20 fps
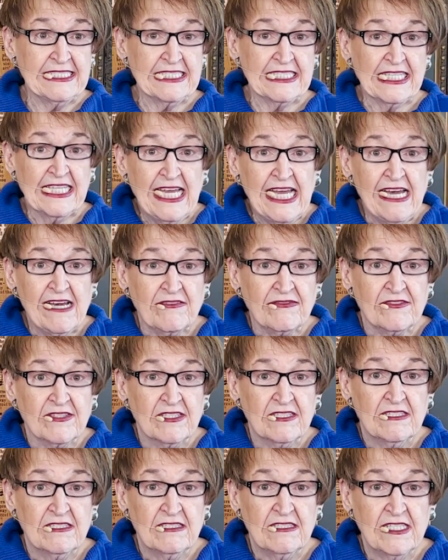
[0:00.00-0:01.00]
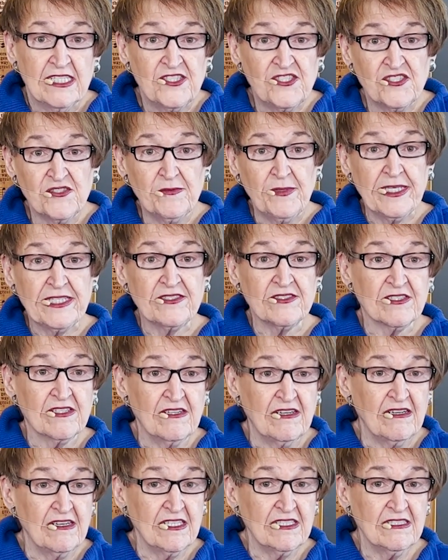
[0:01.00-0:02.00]
left. Ishabeth's
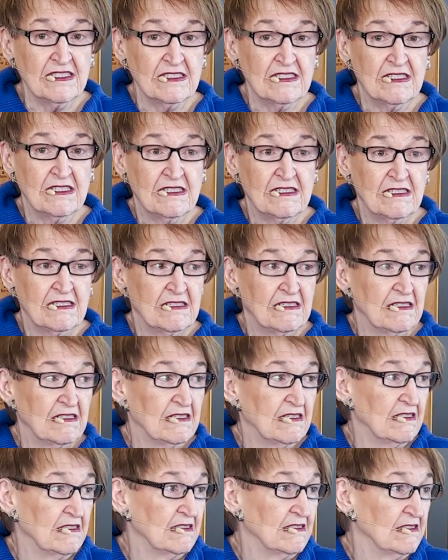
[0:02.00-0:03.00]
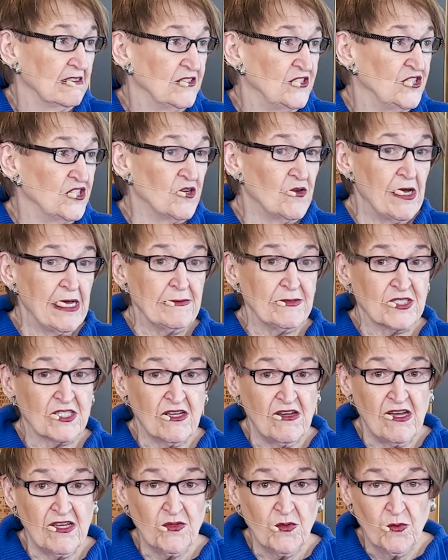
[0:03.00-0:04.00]
gone. Joab's
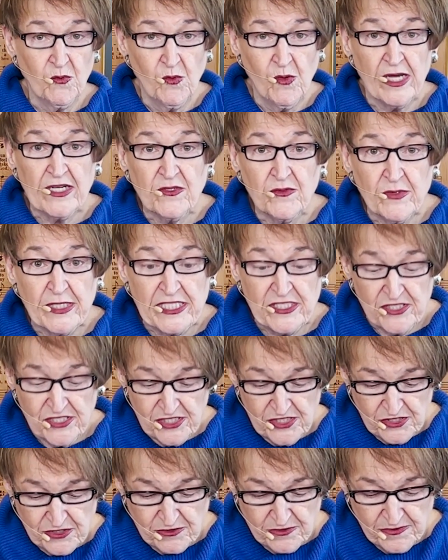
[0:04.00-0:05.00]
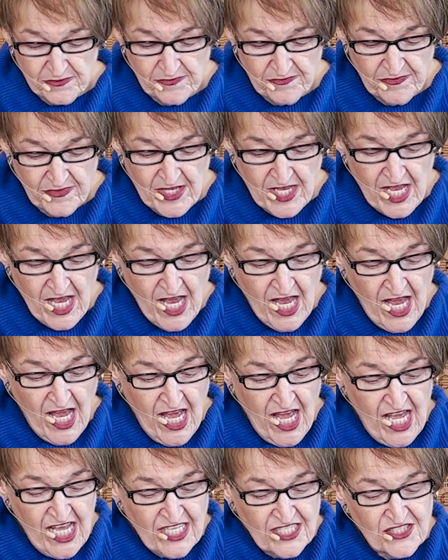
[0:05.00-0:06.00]
gone. What do we do?
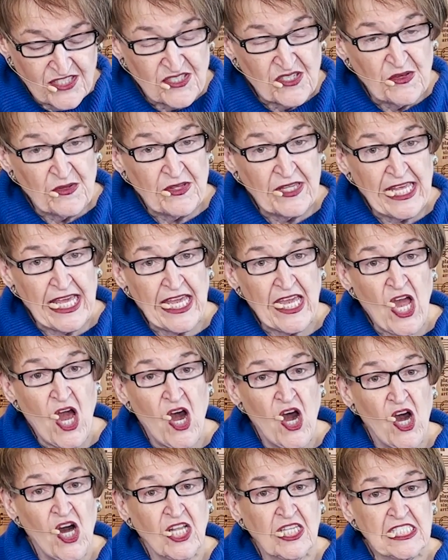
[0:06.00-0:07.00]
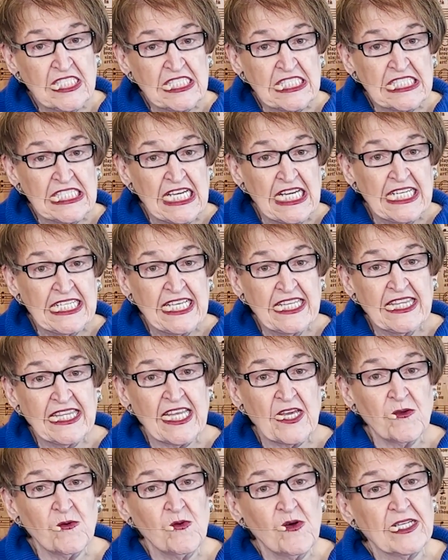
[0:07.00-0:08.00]
So they all decided
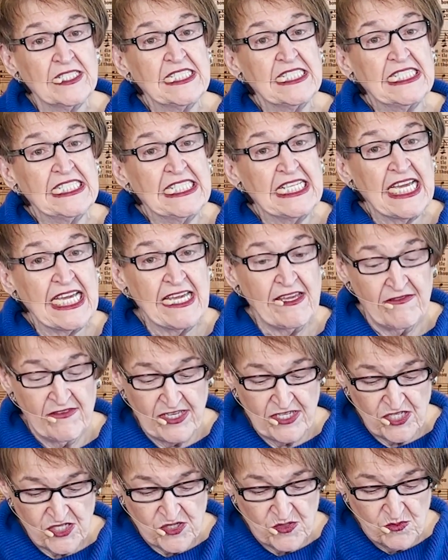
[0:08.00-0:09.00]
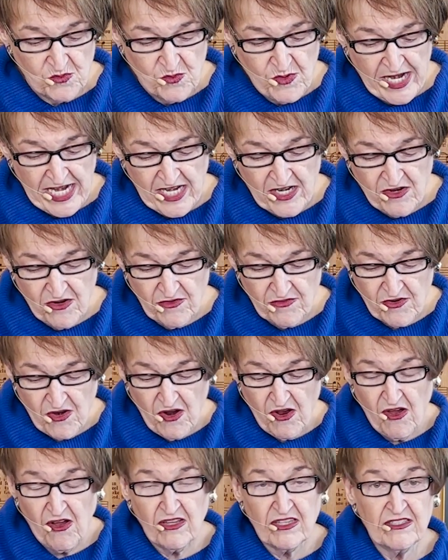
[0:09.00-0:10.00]
they wanted David to reign over
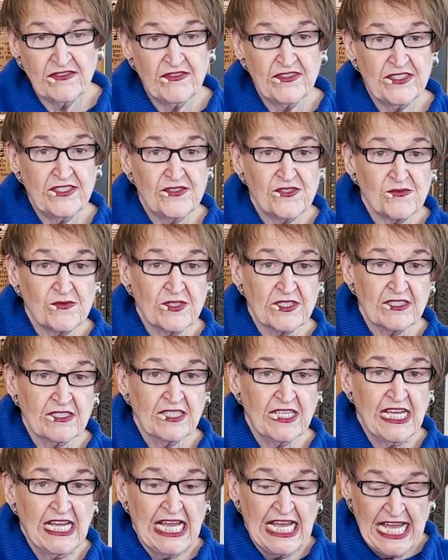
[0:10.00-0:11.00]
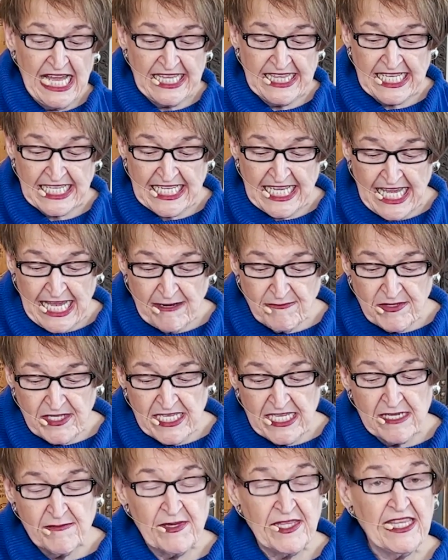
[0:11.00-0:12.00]
all of Israel. And they came to
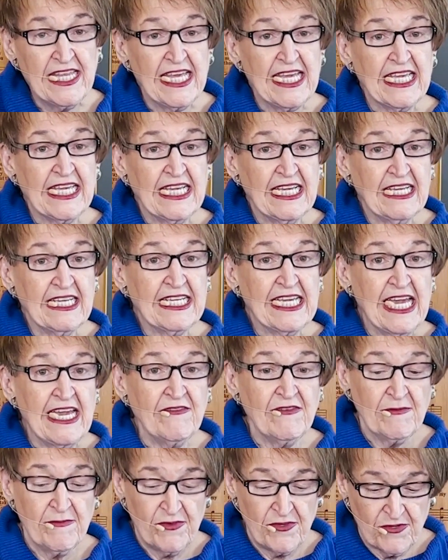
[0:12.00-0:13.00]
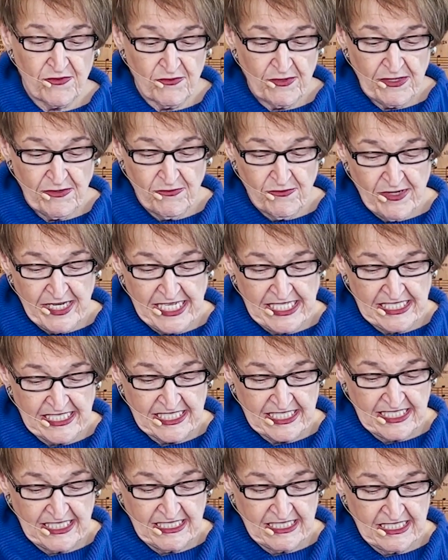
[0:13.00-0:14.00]
him and they gave him 3
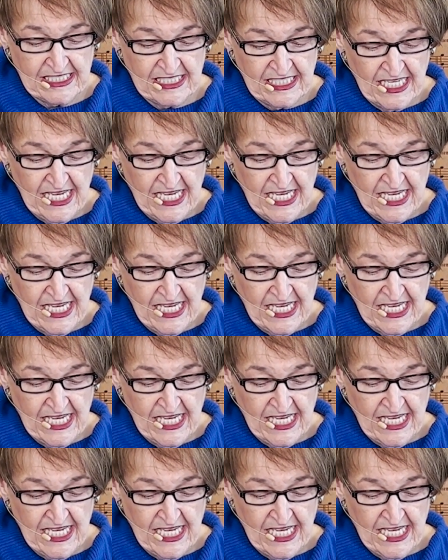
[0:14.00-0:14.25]
reasons